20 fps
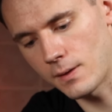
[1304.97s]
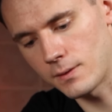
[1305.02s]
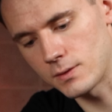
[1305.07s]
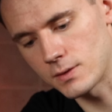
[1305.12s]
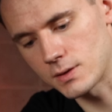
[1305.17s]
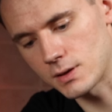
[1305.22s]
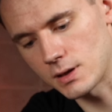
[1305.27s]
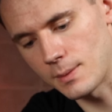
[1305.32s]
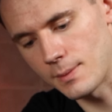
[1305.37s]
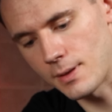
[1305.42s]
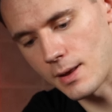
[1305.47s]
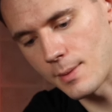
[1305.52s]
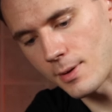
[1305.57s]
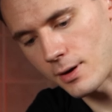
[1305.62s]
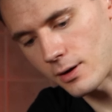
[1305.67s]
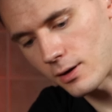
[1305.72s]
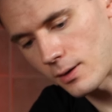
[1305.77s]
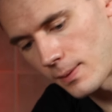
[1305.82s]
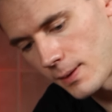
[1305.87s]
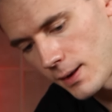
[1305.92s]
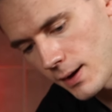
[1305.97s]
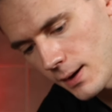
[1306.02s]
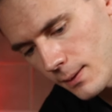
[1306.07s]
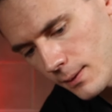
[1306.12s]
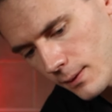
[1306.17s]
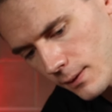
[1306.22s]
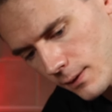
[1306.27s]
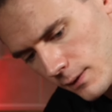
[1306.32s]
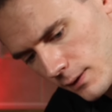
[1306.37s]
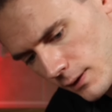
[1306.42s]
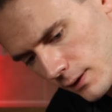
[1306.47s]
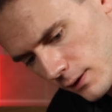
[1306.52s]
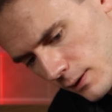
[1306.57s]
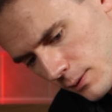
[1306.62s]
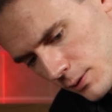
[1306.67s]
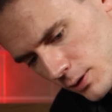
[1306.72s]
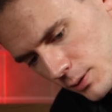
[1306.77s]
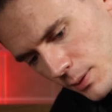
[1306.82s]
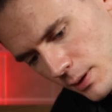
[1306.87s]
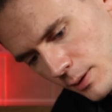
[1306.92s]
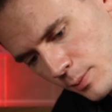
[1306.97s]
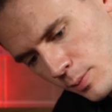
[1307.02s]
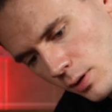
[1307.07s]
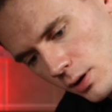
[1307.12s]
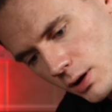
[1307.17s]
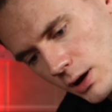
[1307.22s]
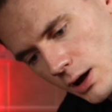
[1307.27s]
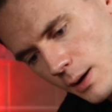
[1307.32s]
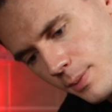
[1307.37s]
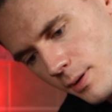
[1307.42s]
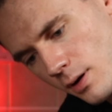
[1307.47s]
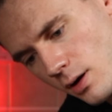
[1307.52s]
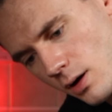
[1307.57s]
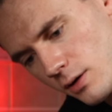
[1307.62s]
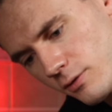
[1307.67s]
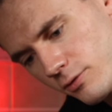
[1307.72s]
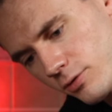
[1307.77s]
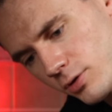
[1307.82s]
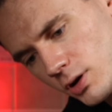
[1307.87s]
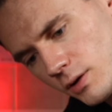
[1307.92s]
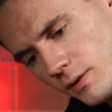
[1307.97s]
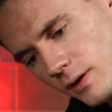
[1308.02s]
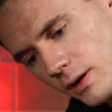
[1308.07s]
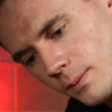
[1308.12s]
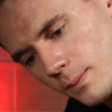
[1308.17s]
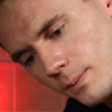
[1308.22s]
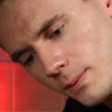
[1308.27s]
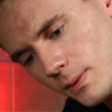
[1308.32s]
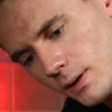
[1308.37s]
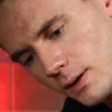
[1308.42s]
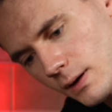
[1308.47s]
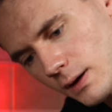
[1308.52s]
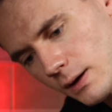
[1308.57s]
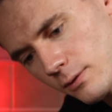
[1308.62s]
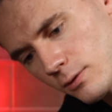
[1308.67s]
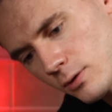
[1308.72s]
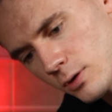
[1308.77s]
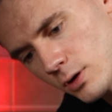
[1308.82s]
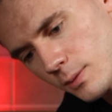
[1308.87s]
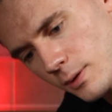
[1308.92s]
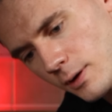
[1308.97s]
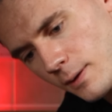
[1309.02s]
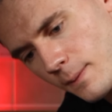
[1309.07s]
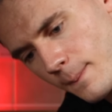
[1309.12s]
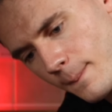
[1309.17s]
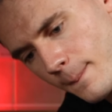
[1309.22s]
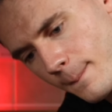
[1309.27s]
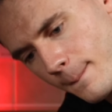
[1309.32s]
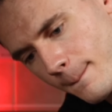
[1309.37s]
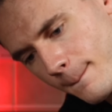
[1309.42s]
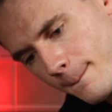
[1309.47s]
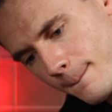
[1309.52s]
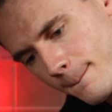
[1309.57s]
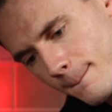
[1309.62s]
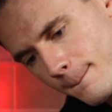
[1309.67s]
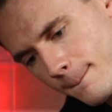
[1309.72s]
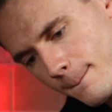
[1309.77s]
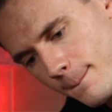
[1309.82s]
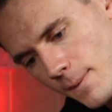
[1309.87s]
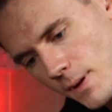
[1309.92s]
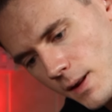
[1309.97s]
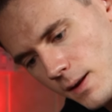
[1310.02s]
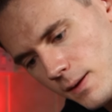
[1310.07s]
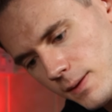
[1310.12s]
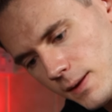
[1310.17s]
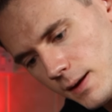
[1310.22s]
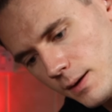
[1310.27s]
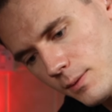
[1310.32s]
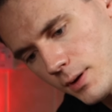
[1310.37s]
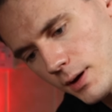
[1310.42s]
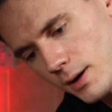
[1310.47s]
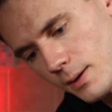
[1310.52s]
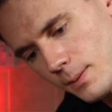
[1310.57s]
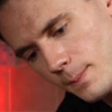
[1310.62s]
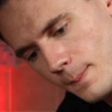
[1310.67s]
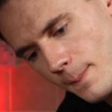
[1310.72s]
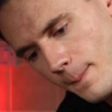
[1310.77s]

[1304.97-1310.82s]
Just clip that back on there because they seem to be pulling it apart in front of you. How rude of me. There we go.